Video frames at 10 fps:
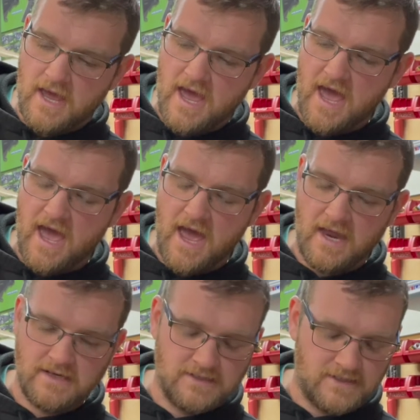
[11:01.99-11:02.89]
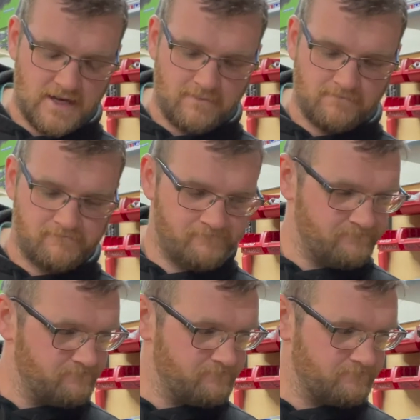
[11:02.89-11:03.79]
And
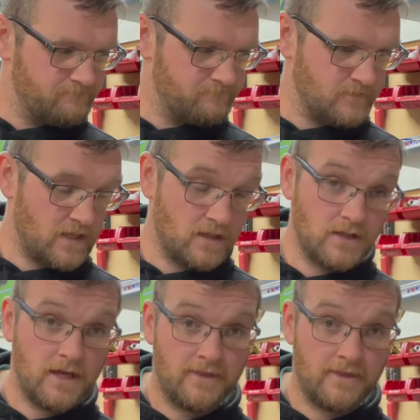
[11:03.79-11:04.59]
yeah,